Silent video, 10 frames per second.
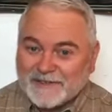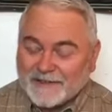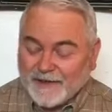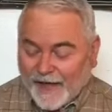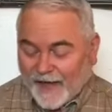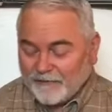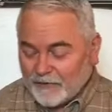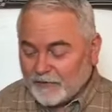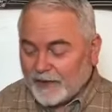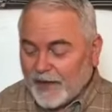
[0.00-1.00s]
I feel
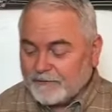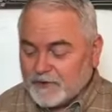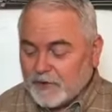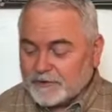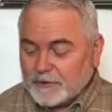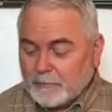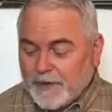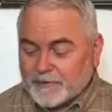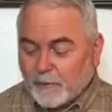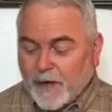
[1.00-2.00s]
like I've chosen the
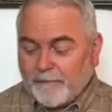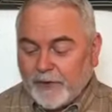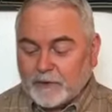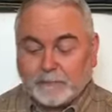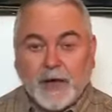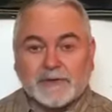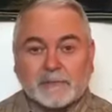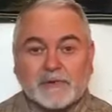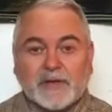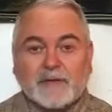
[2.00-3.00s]
best wife I could
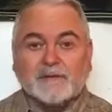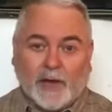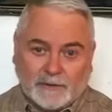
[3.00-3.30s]
possibly have gotten.